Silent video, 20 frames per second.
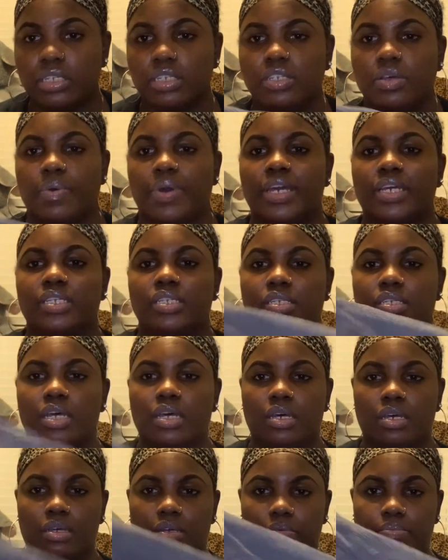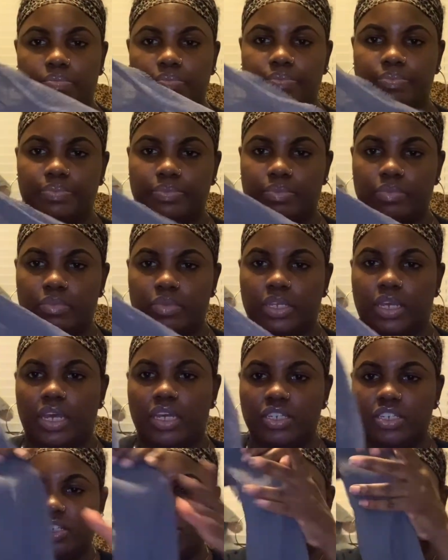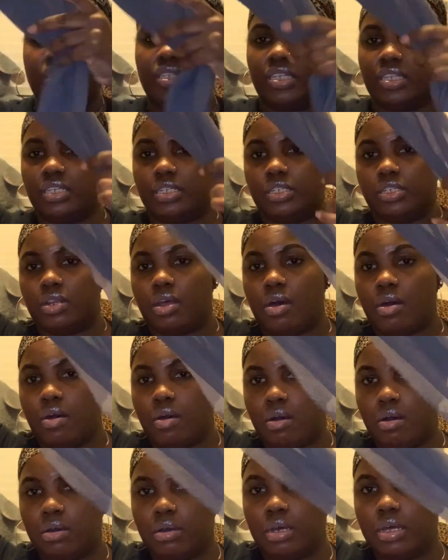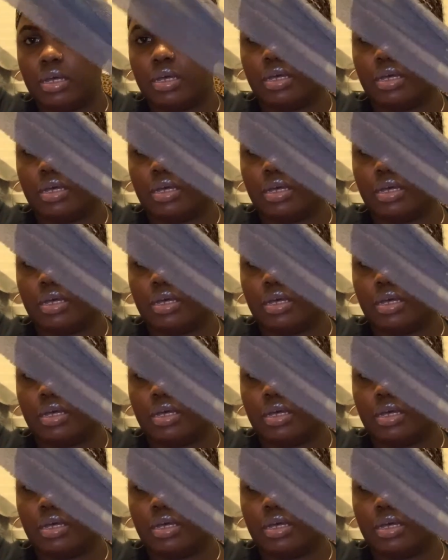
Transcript: So it's just this long